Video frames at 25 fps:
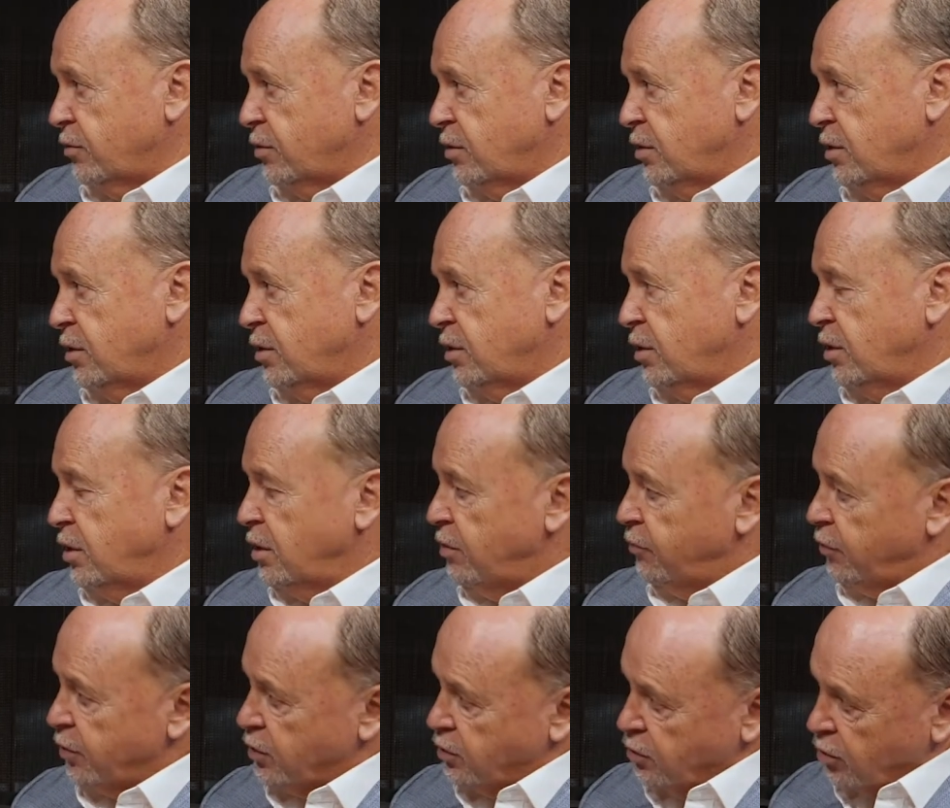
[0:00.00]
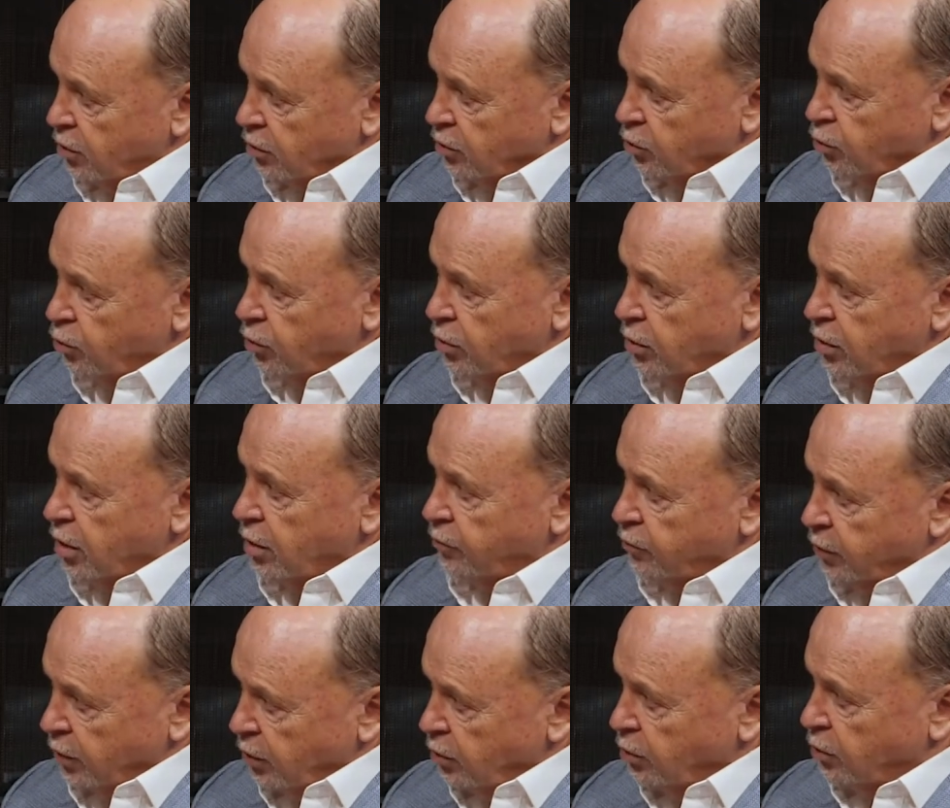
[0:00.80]
If it's not good
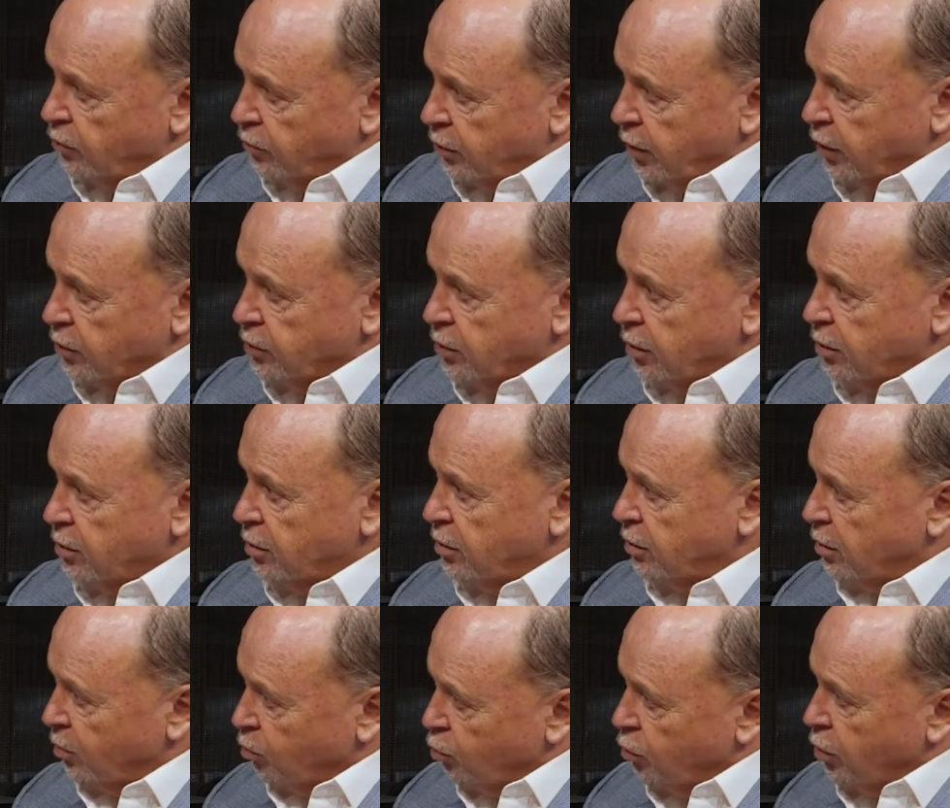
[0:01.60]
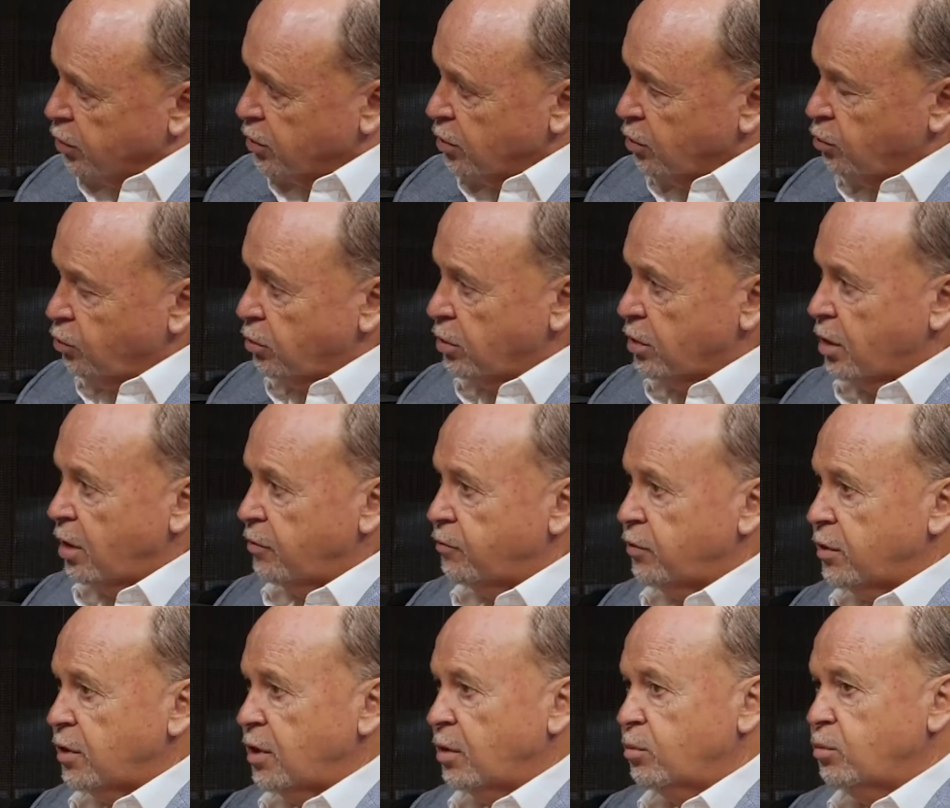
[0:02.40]
enough for you to fix it, then why is it good
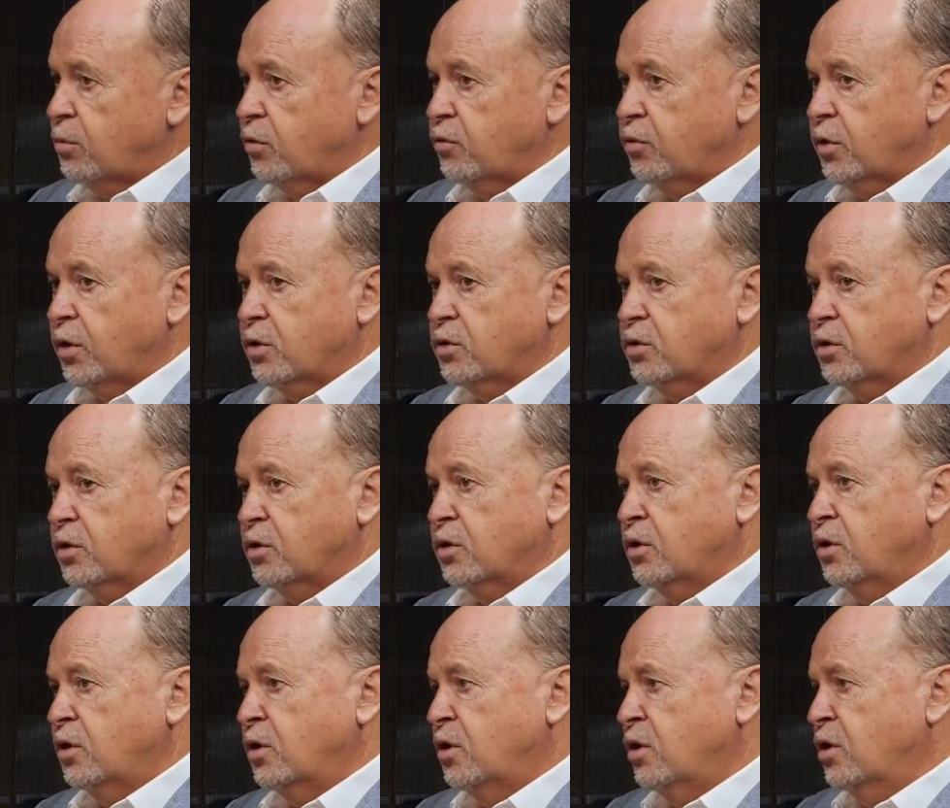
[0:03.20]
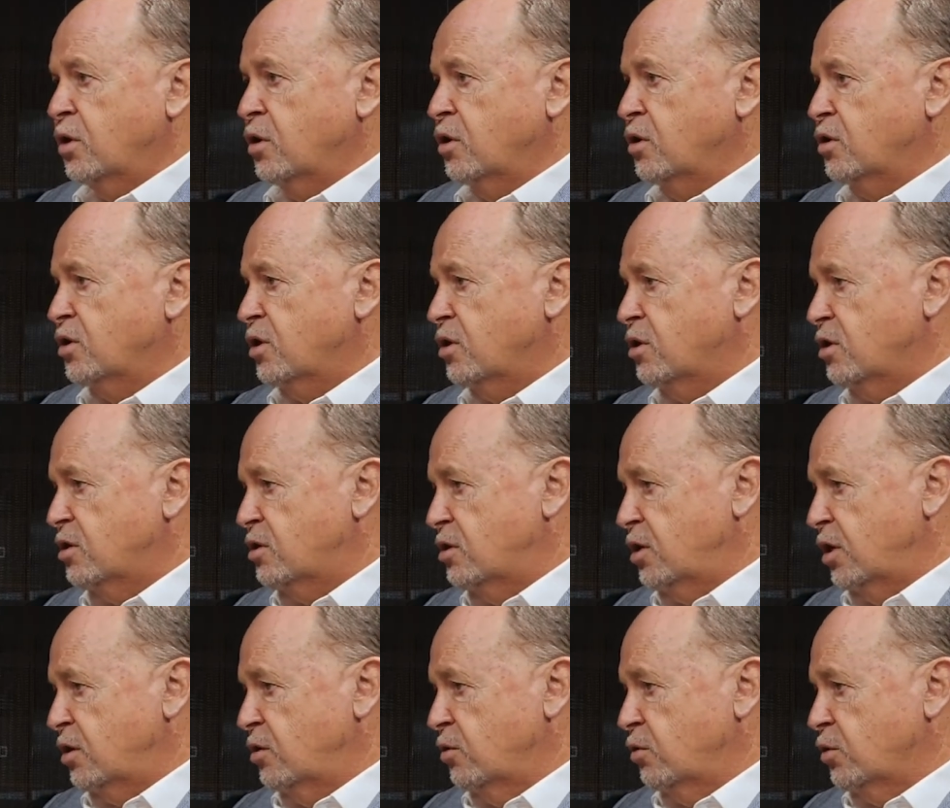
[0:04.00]
enough for them to fix it? So the
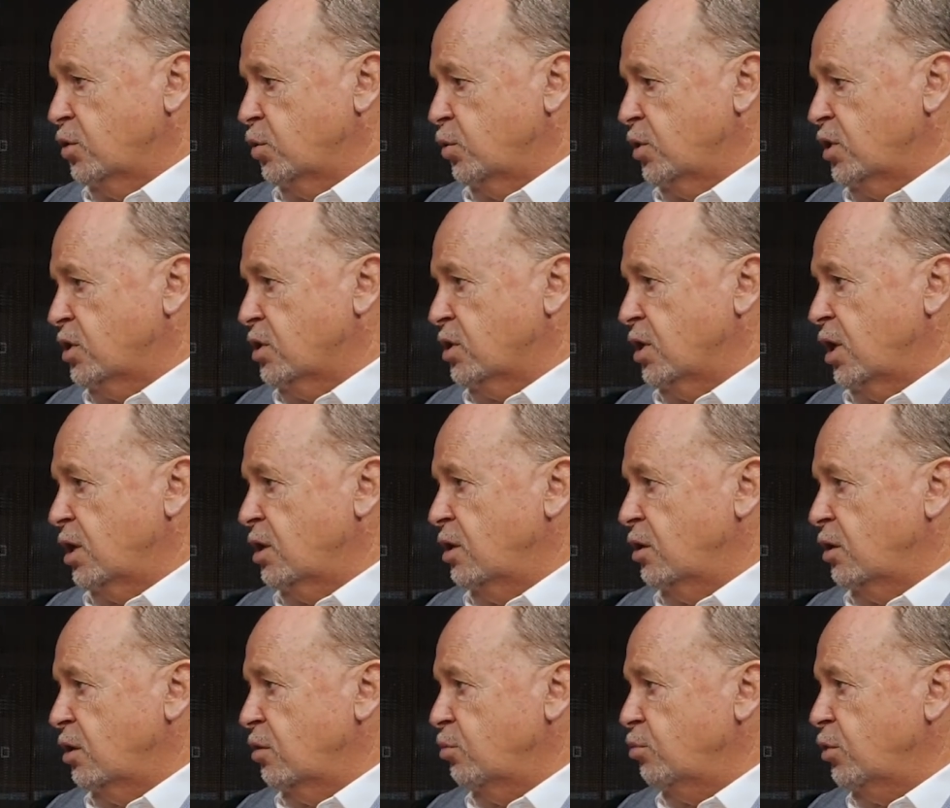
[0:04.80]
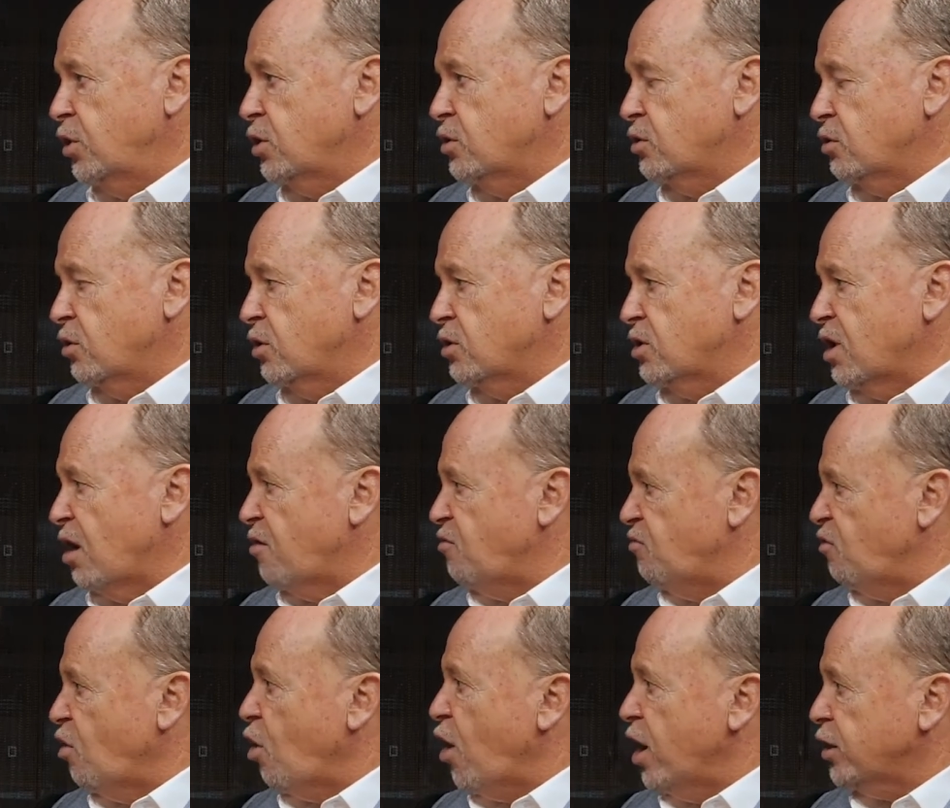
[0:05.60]
signals we send in business
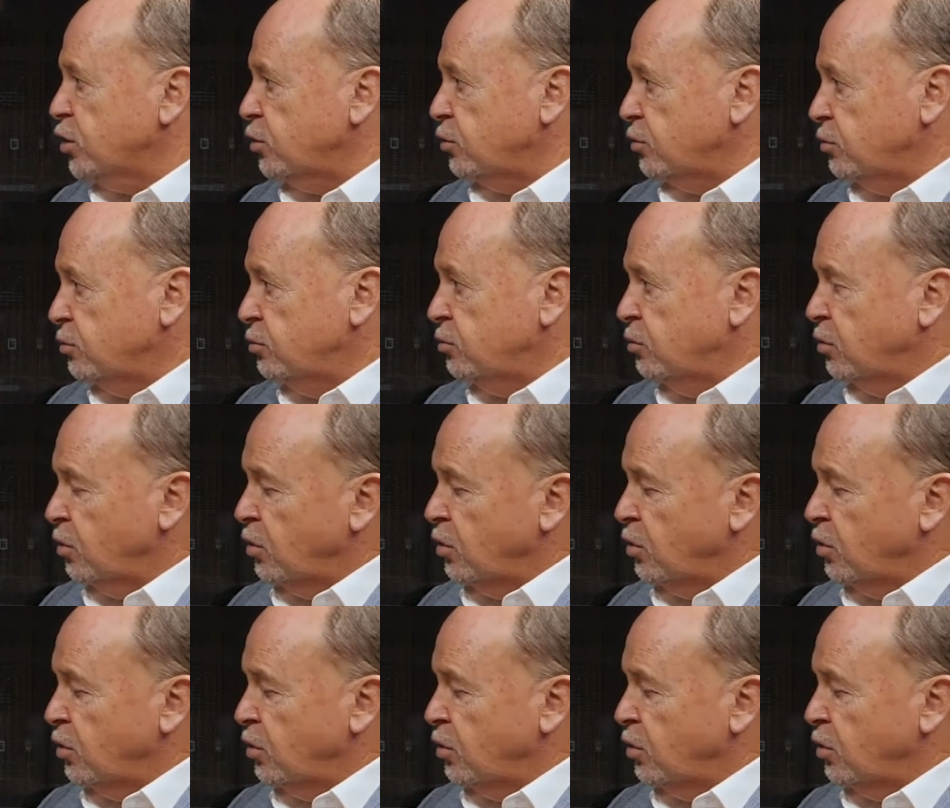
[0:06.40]
are vital.